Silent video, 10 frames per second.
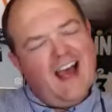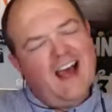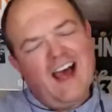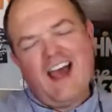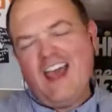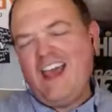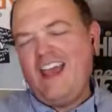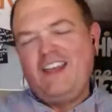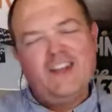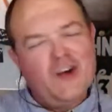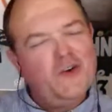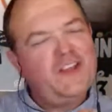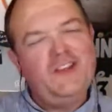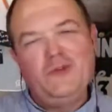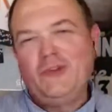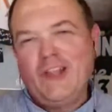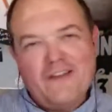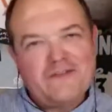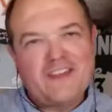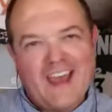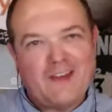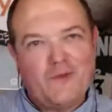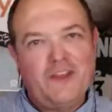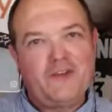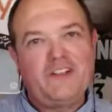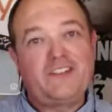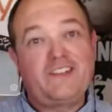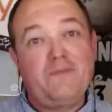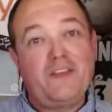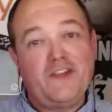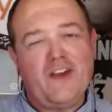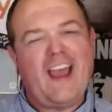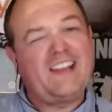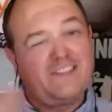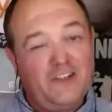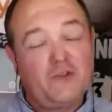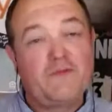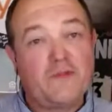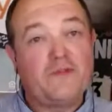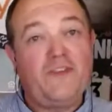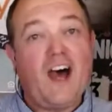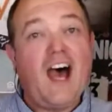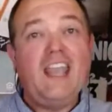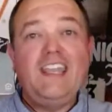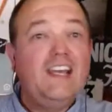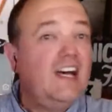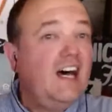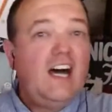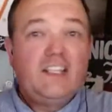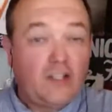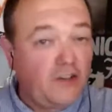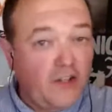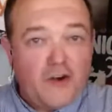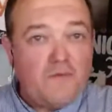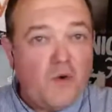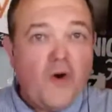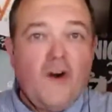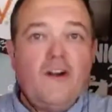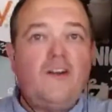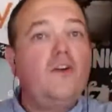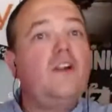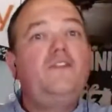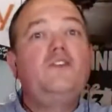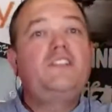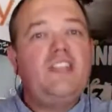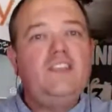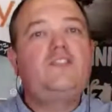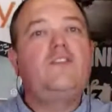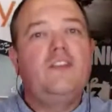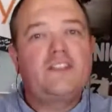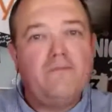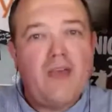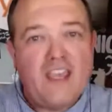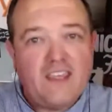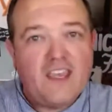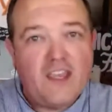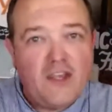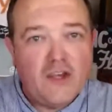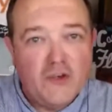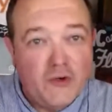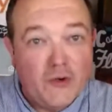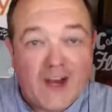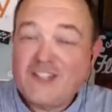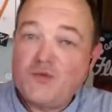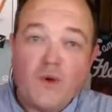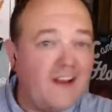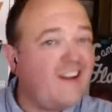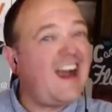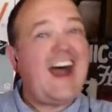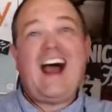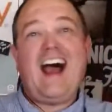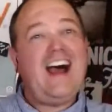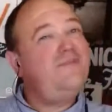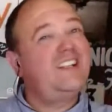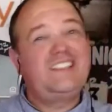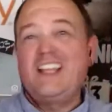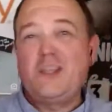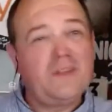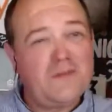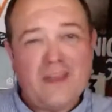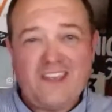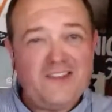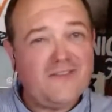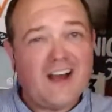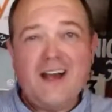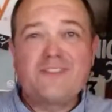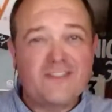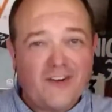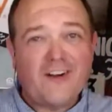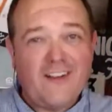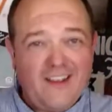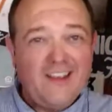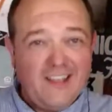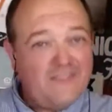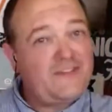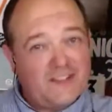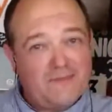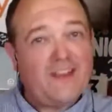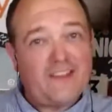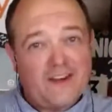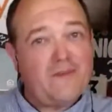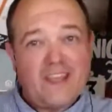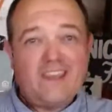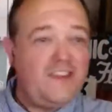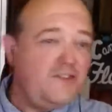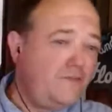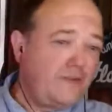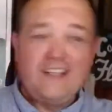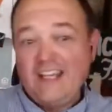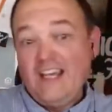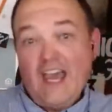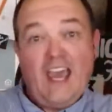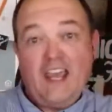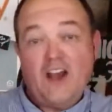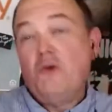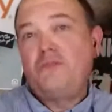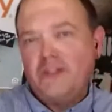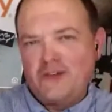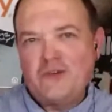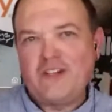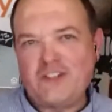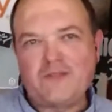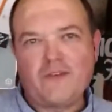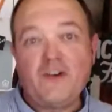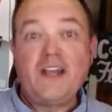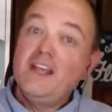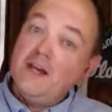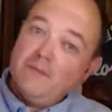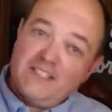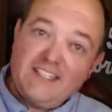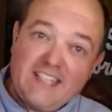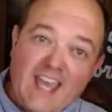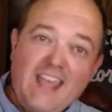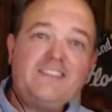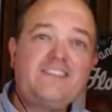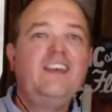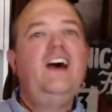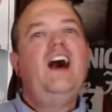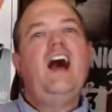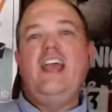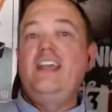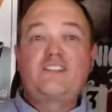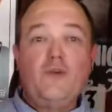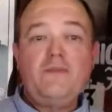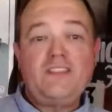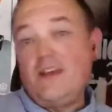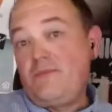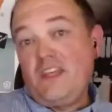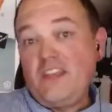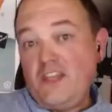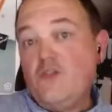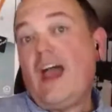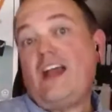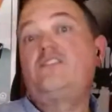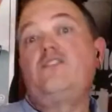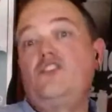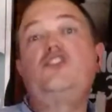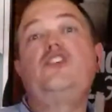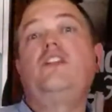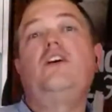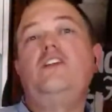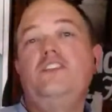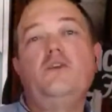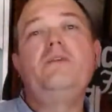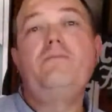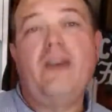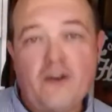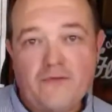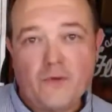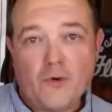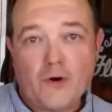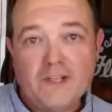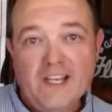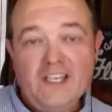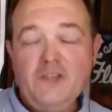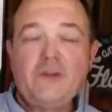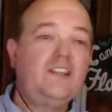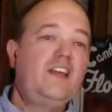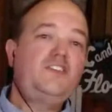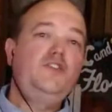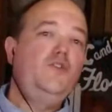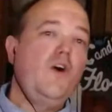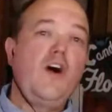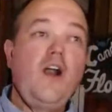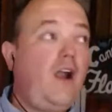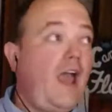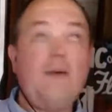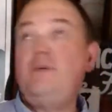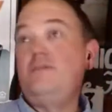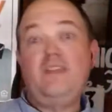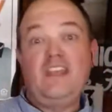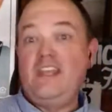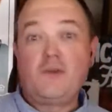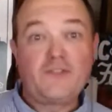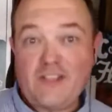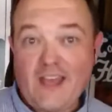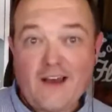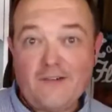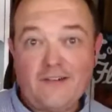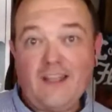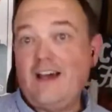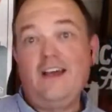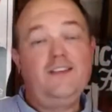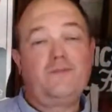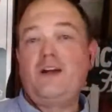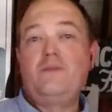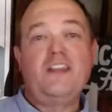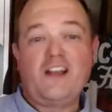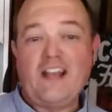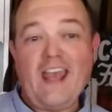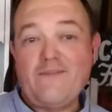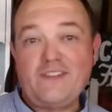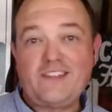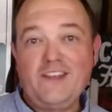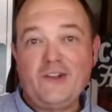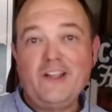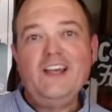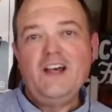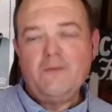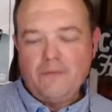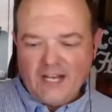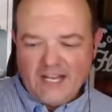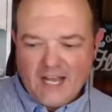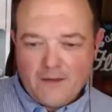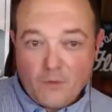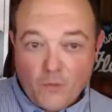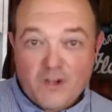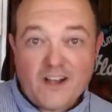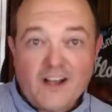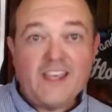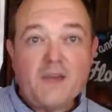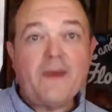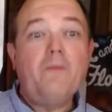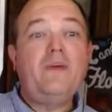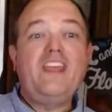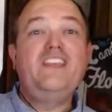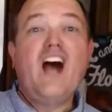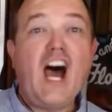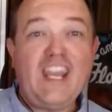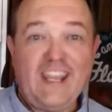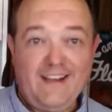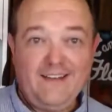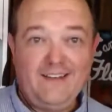I know that you love that, whether it's something you're actually doing for fun, to learn more, or if your teacher is making you. I swear, I'm not telling them to make you. I'm sorry if they're making you, but hey, hopefully you're doing it just for fun. But today's is going to be something that you actually should learn and you'll be better for. Unless you happen to be an Eagle Scout, you're probably not going to have this skill. But we're talking about being naughty.